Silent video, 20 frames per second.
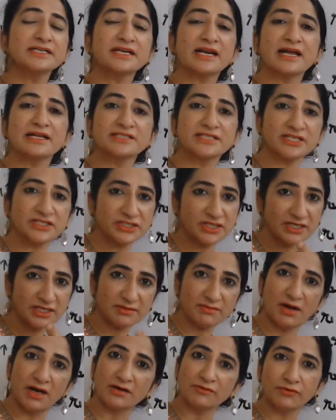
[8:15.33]
transaction
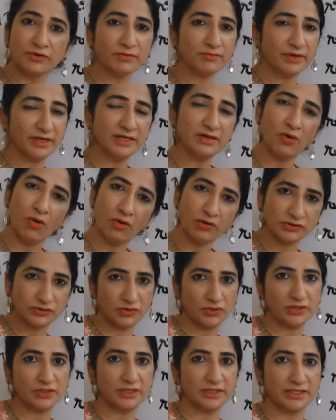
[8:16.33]
demand for money
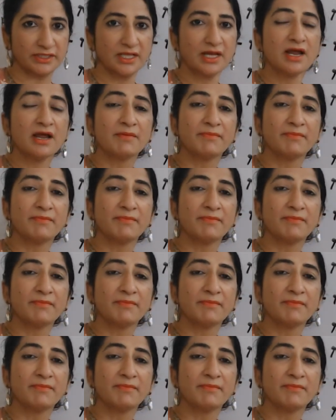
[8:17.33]
also increase.